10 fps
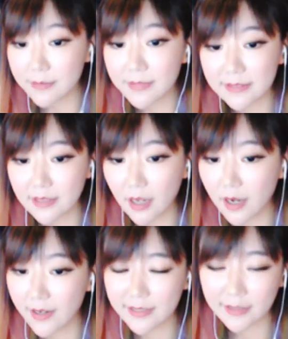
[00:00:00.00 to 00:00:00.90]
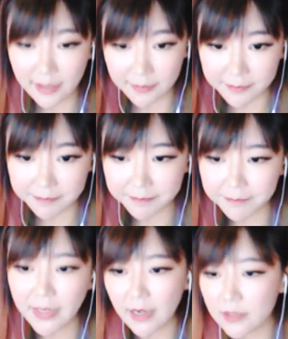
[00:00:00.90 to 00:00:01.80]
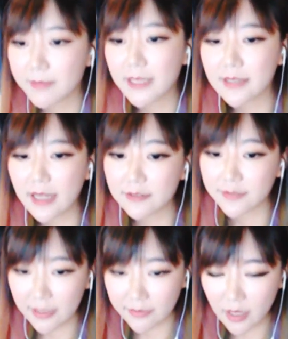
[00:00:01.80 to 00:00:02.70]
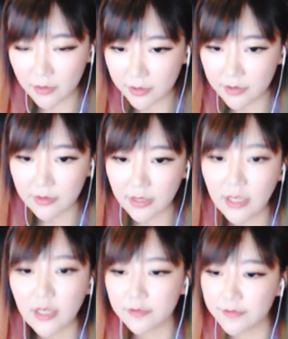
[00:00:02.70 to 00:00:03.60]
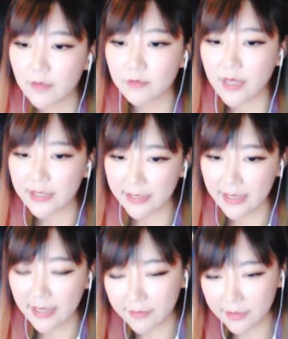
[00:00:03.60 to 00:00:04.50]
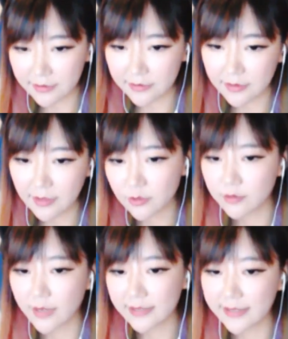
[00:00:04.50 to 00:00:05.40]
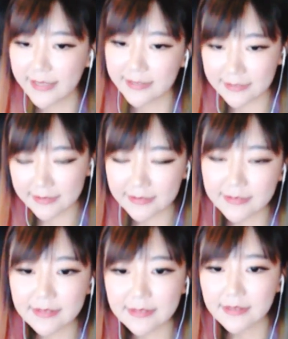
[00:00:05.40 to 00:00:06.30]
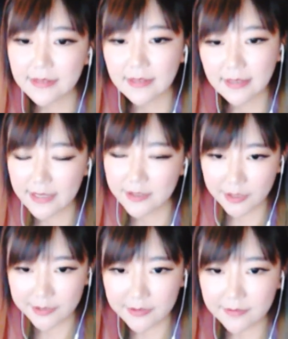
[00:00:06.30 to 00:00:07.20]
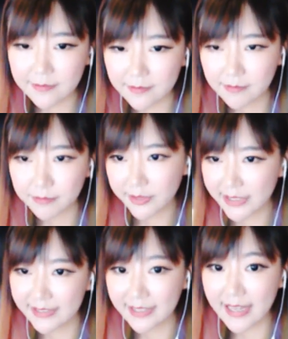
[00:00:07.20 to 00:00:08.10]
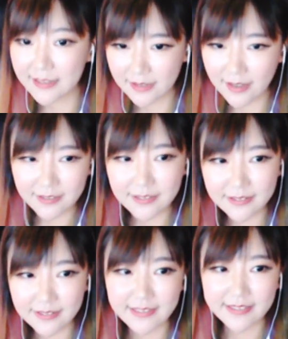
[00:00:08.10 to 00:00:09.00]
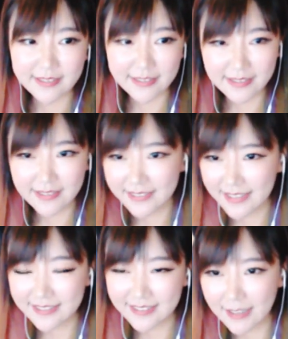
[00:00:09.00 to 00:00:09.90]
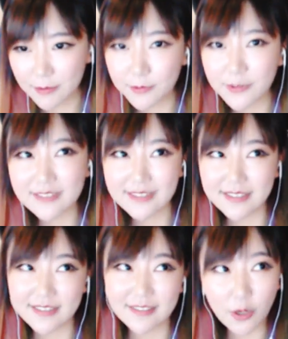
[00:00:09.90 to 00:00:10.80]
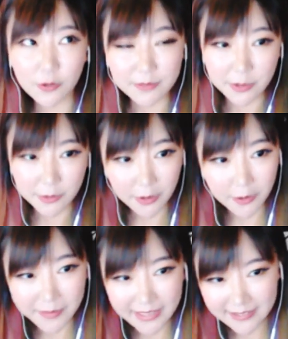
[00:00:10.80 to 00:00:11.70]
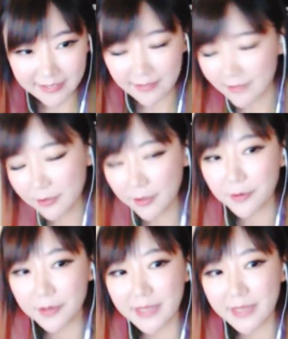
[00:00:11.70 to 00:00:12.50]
How I climb. I spent like 5 hours from rank 11 to rank 8 legend playing handlock. Yes, that was the old miracle rogue meta.